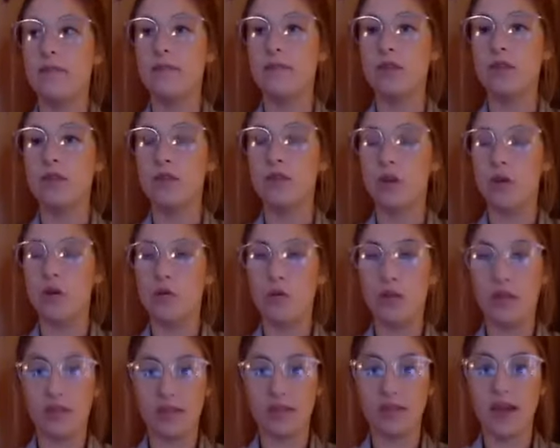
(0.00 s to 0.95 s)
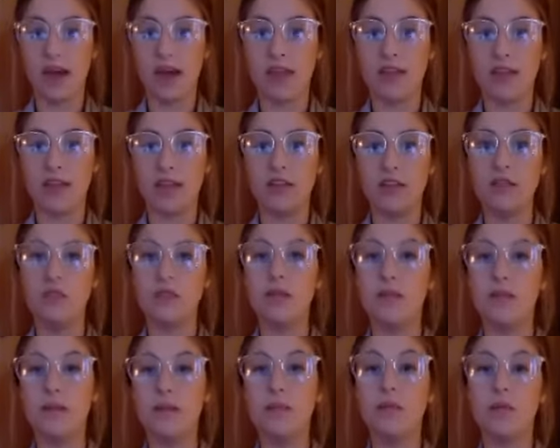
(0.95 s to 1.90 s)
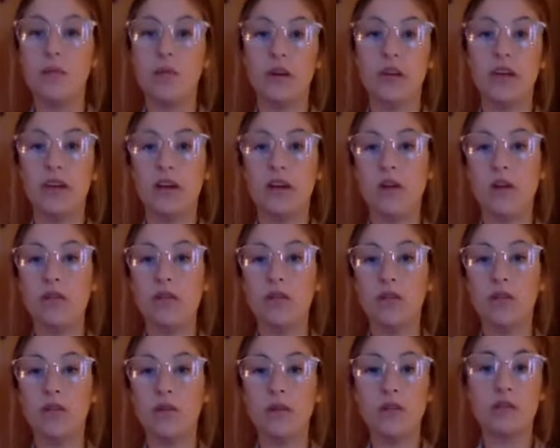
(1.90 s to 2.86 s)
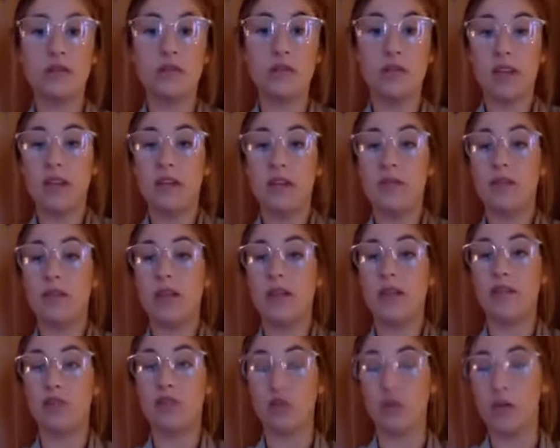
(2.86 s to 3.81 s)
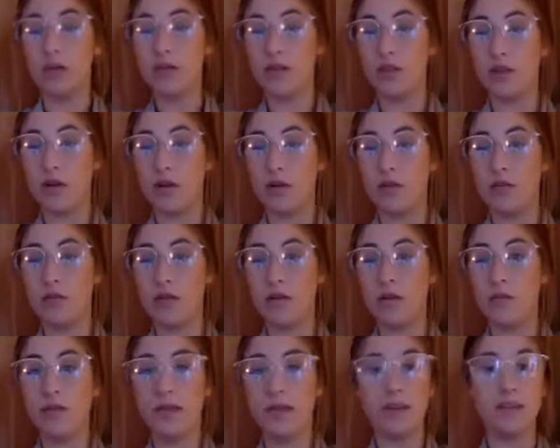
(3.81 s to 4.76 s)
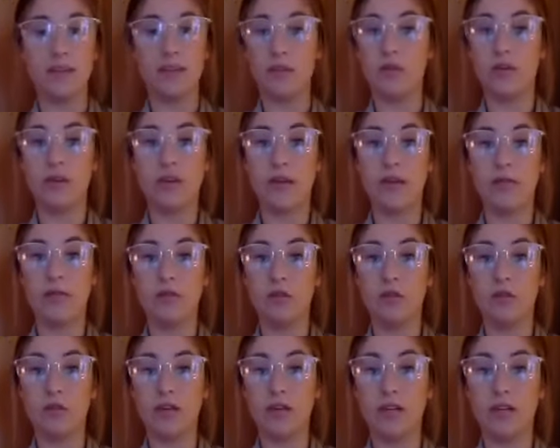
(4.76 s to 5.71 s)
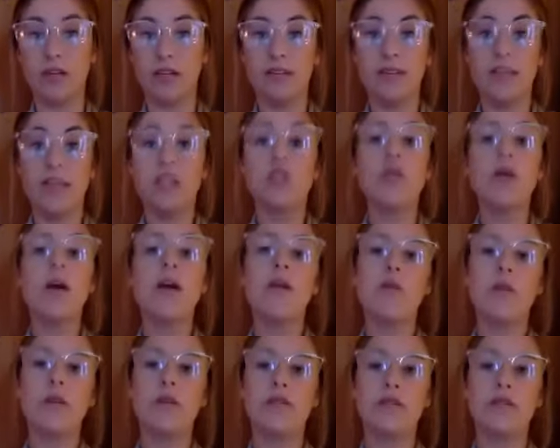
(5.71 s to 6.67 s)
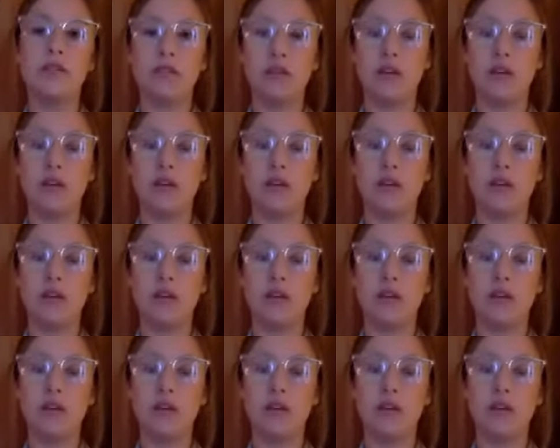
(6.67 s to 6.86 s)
So with that, they do need people working all over the world. So they didn't really have a choice in going remote because they weren't able to work. They do have one physical